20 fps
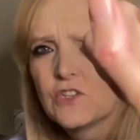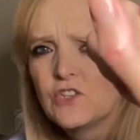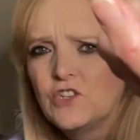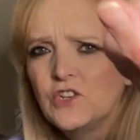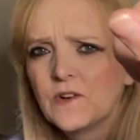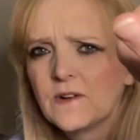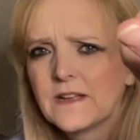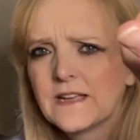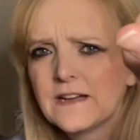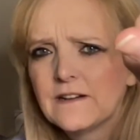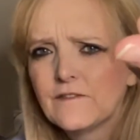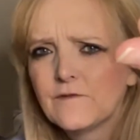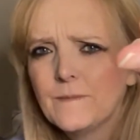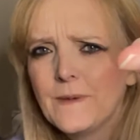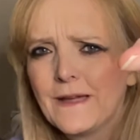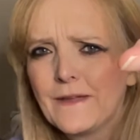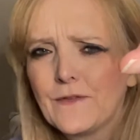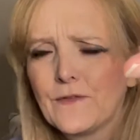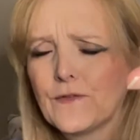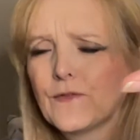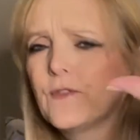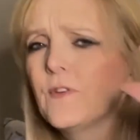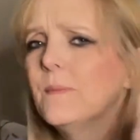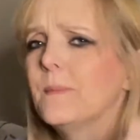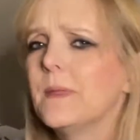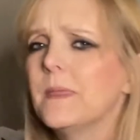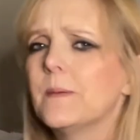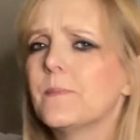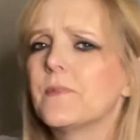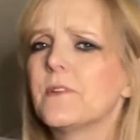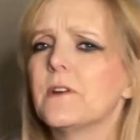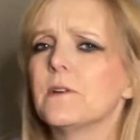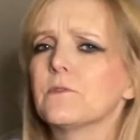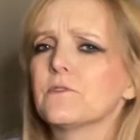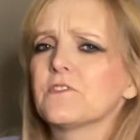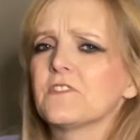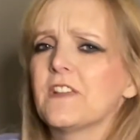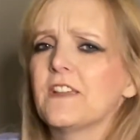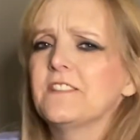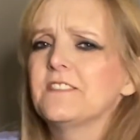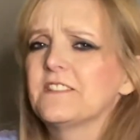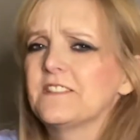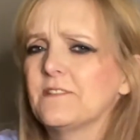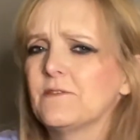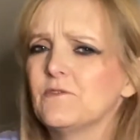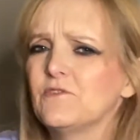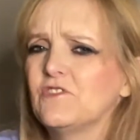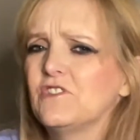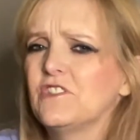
chunk out of my thumb in the process because I was